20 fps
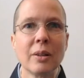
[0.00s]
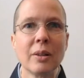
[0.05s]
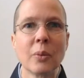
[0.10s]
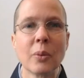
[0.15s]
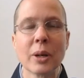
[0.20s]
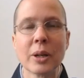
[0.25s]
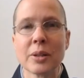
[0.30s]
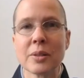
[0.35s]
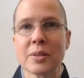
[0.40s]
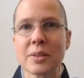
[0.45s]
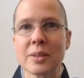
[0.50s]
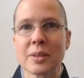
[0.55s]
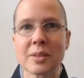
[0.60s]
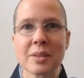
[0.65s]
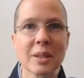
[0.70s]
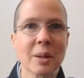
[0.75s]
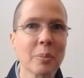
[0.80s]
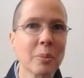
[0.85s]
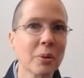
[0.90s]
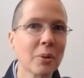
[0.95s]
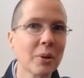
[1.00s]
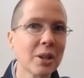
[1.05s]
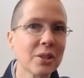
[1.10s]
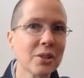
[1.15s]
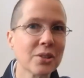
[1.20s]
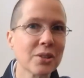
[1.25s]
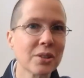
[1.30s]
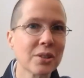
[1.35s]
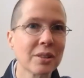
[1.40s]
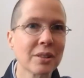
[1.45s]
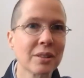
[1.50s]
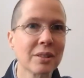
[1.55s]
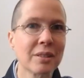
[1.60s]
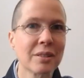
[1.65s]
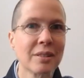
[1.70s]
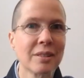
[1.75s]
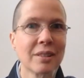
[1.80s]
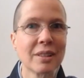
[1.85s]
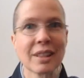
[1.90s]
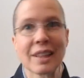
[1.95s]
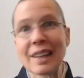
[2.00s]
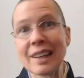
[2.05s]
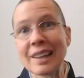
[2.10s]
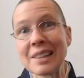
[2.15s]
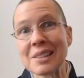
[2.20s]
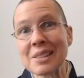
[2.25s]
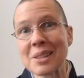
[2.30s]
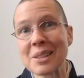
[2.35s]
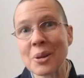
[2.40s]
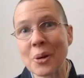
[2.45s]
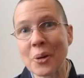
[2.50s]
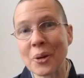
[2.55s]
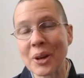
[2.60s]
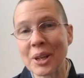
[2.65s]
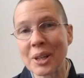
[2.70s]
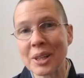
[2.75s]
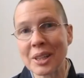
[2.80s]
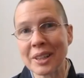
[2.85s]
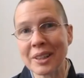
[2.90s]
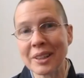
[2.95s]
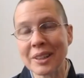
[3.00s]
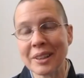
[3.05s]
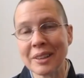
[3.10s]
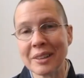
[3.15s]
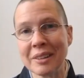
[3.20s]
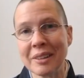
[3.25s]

Where's the separation? Is there any?